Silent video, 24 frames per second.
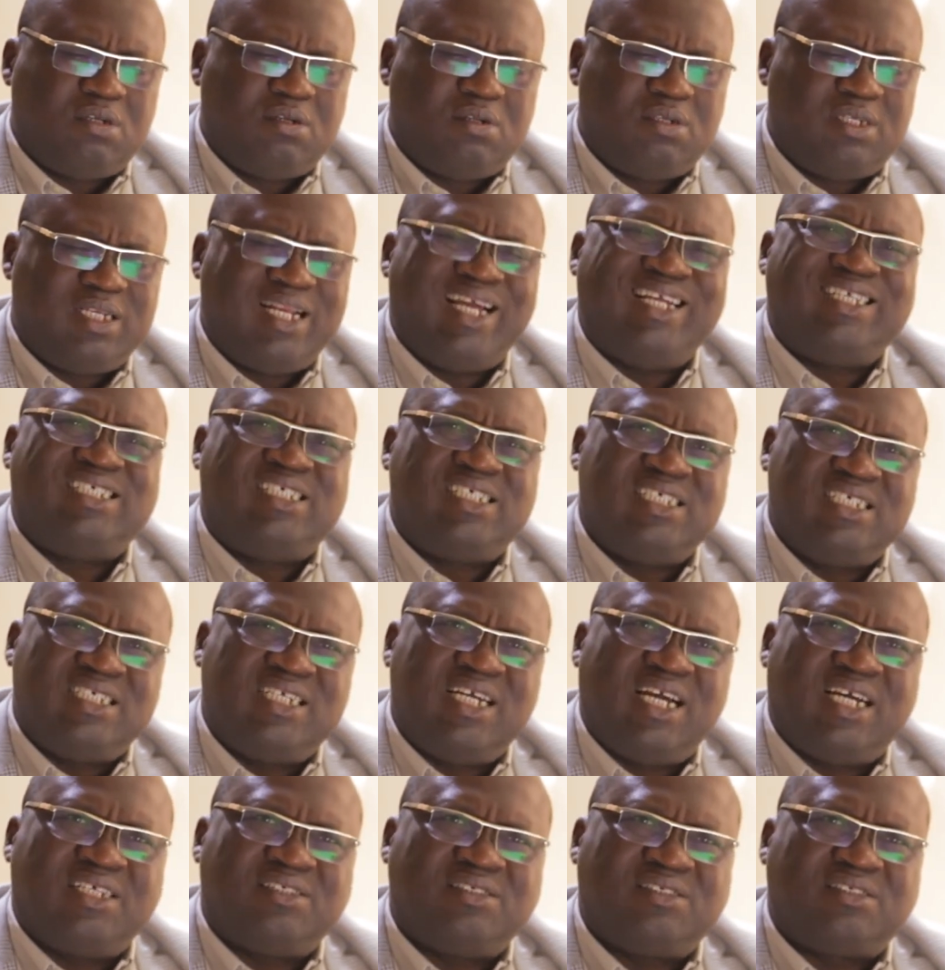
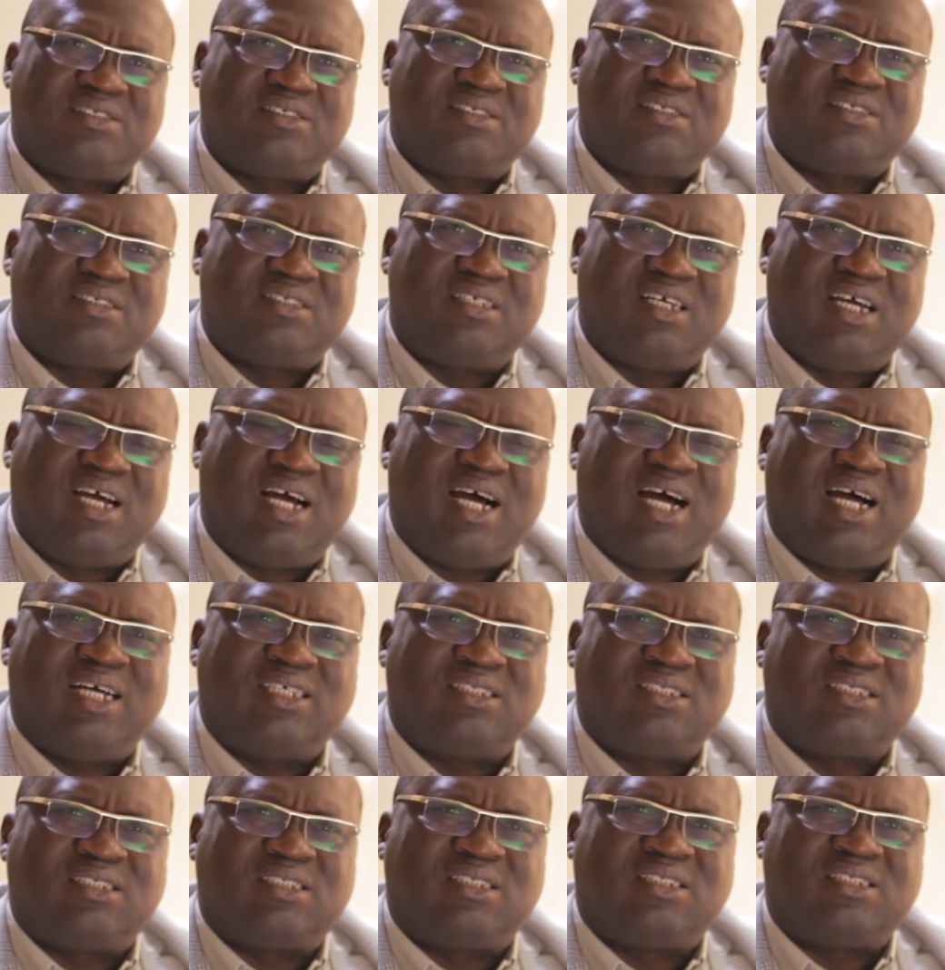Nigerians
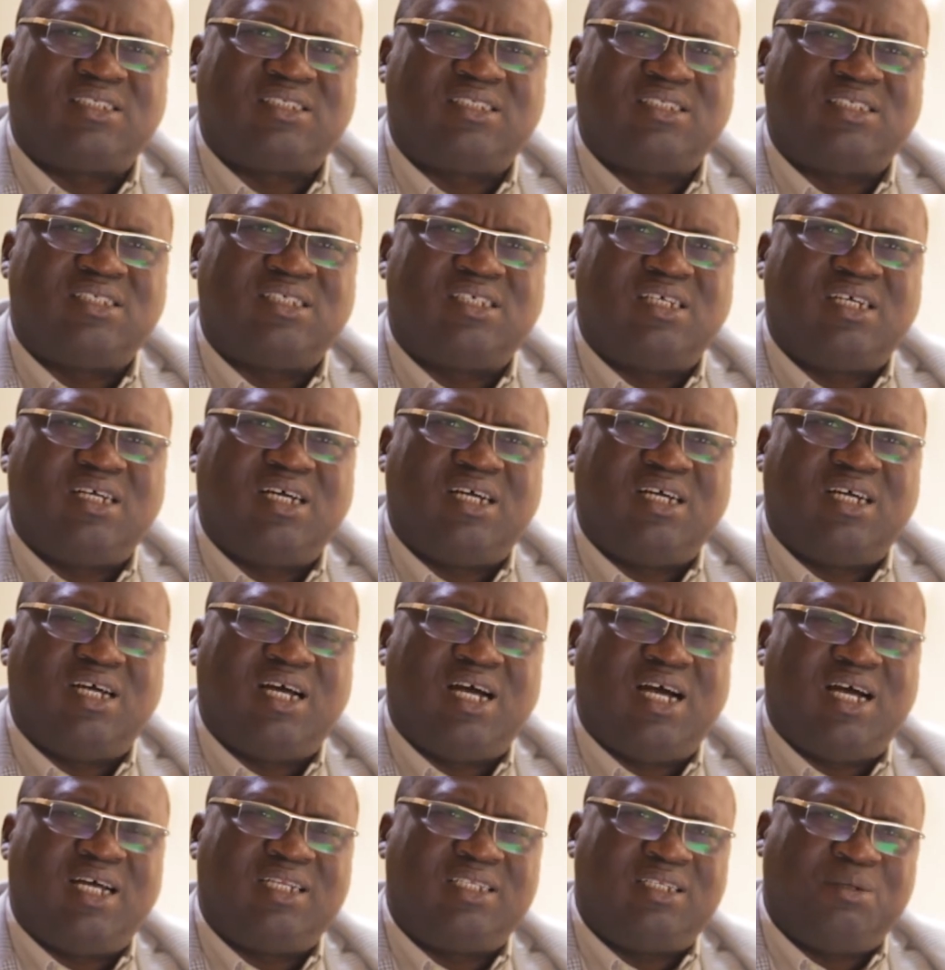as
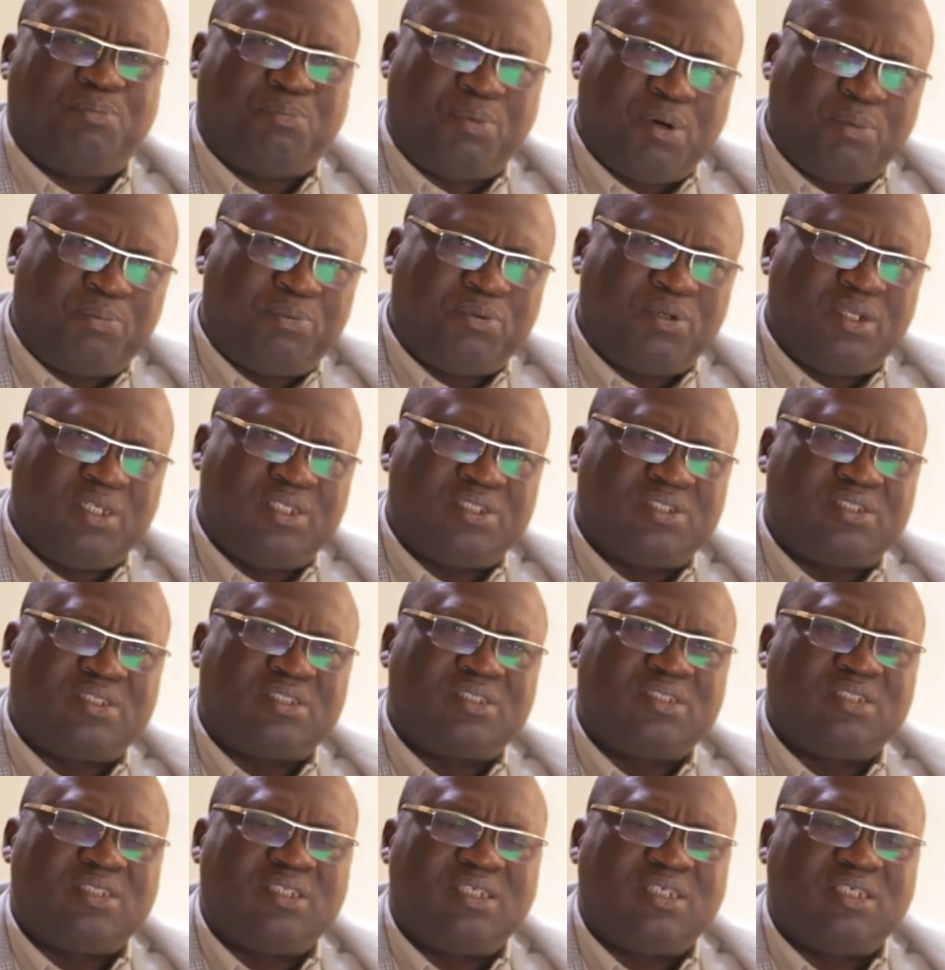the populace.